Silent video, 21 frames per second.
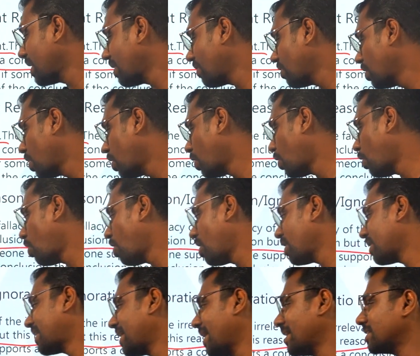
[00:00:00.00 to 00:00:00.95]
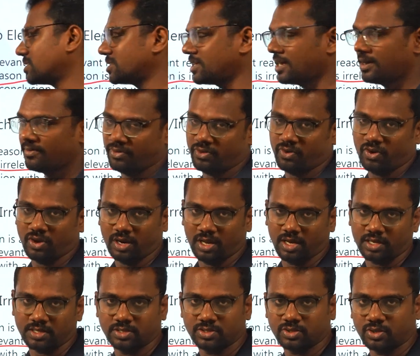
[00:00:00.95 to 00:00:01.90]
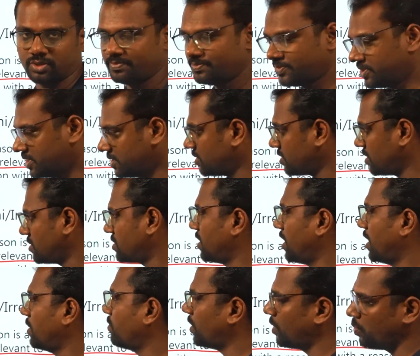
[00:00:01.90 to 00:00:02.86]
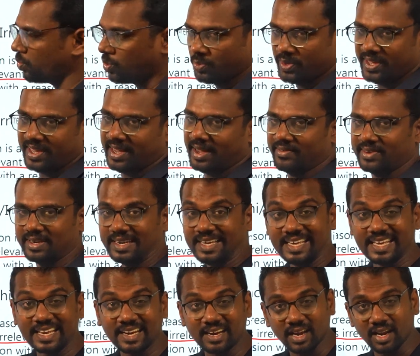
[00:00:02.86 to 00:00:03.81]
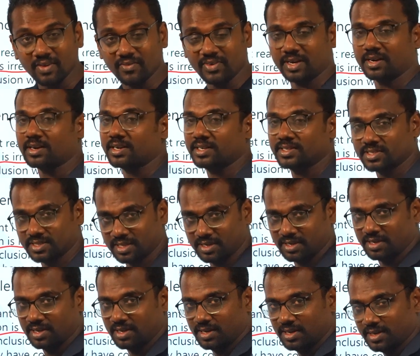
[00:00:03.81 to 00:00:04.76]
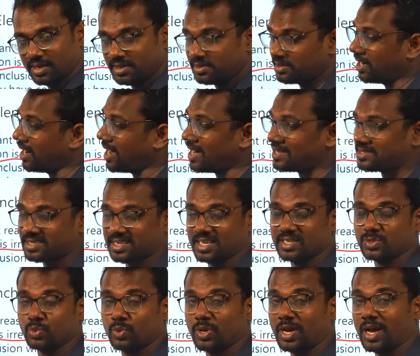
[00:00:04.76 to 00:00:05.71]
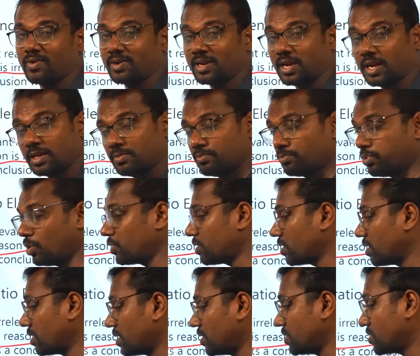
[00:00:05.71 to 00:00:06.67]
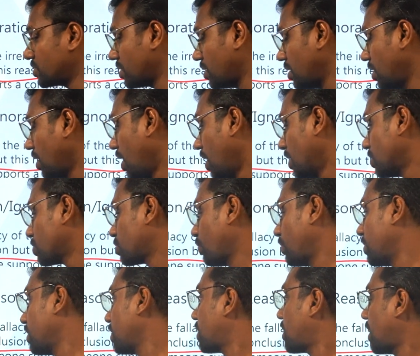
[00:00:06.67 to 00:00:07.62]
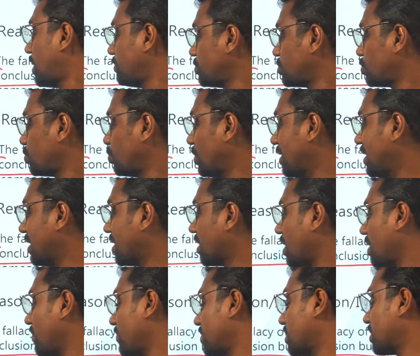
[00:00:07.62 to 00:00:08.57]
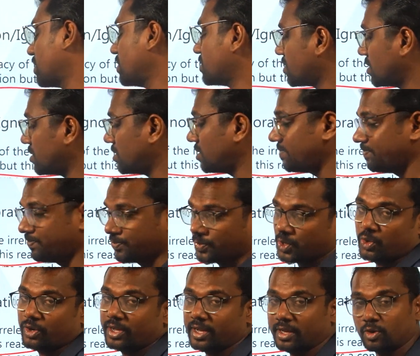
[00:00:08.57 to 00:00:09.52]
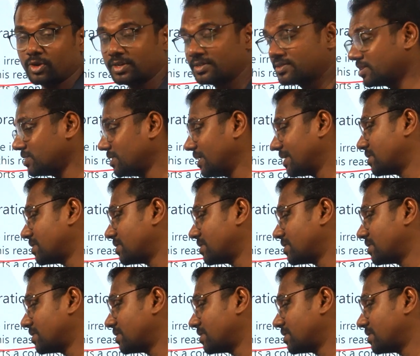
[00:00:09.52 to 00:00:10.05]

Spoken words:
have all cats have 4 legs. So this is a statement where we have an irrelevant reason. In the last case, we have an unimportant reason. So when it comes to irrelevant reason, okay, you can see the